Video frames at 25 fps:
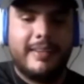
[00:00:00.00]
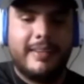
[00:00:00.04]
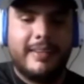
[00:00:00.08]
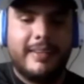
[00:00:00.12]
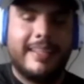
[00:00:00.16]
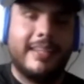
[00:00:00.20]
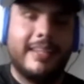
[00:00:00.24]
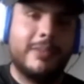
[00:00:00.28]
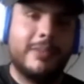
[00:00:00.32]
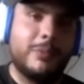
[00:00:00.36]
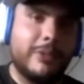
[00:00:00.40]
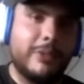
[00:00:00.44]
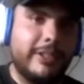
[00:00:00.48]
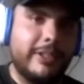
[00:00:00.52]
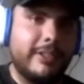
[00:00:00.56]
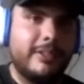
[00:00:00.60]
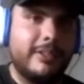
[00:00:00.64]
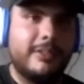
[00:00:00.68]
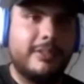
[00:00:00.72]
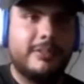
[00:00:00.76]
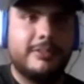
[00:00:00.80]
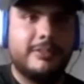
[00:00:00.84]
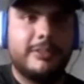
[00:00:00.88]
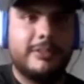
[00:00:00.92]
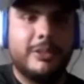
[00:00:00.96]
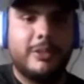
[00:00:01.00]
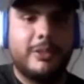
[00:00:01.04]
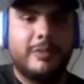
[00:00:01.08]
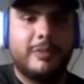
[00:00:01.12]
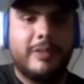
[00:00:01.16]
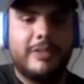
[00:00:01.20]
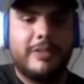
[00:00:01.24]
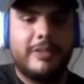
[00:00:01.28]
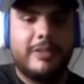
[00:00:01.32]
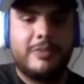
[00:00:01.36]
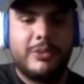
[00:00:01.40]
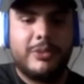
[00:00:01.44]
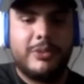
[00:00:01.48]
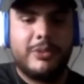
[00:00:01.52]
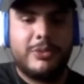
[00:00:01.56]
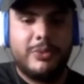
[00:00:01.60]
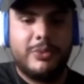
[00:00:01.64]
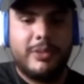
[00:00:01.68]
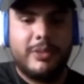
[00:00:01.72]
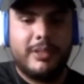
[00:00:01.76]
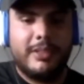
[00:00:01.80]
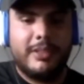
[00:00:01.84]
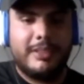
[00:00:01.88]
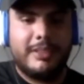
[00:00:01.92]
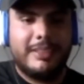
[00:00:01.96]
then we, fast forward
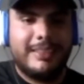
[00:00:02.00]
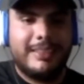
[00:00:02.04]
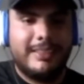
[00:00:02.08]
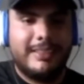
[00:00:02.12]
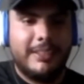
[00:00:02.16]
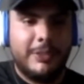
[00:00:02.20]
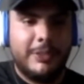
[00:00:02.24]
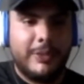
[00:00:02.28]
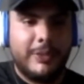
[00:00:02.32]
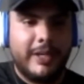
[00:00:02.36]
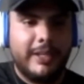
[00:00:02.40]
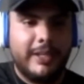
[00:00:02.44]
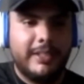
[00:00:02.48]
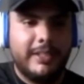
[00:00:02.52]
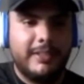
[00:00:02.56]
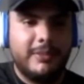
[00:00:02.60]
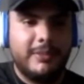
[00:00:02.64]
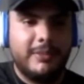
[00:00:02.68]
to DC United.